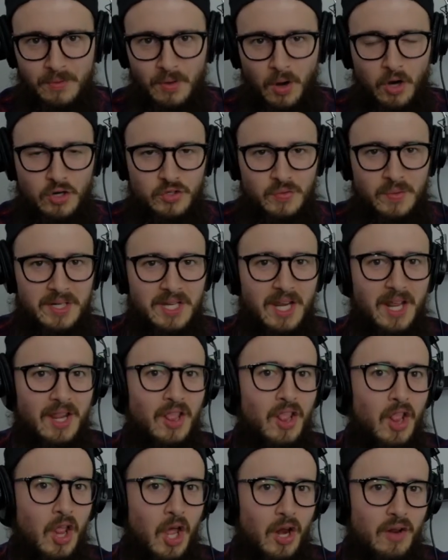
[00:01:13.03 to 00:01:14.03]
are drinking a
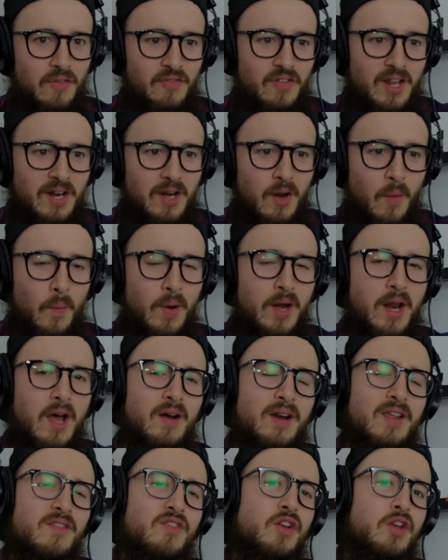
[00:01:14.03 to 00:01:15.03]
lot of it
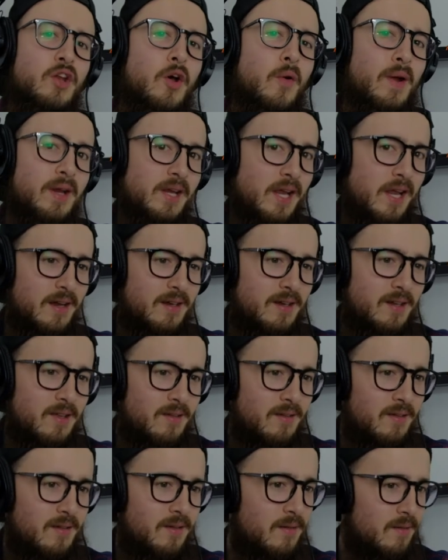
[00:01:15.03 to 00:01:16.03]
without even knowing it.
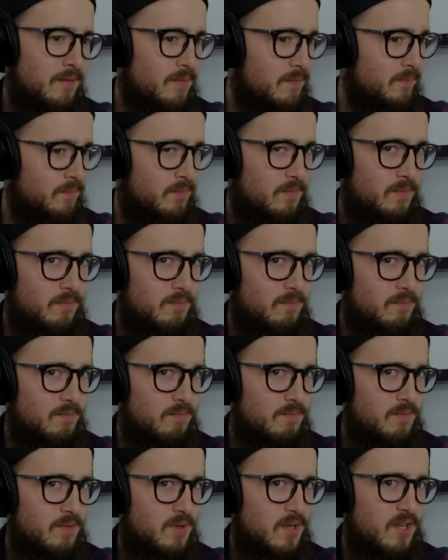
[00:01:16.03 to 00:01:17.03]

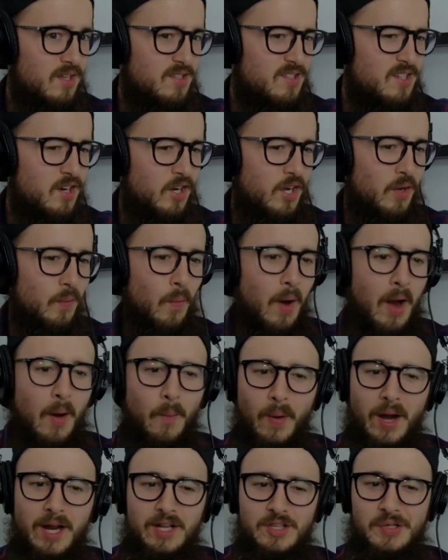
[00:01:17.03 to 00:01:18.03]
Is it a right
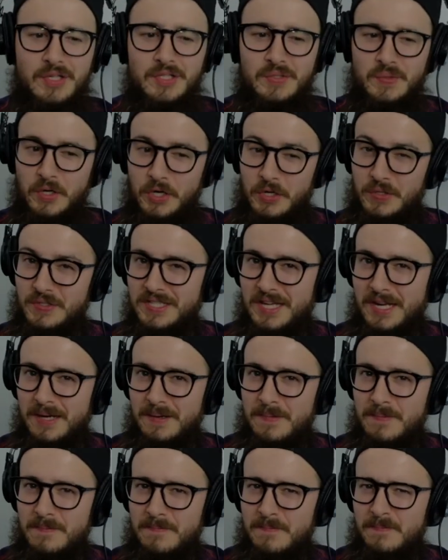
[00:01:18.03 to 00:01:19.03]
way to introduce it?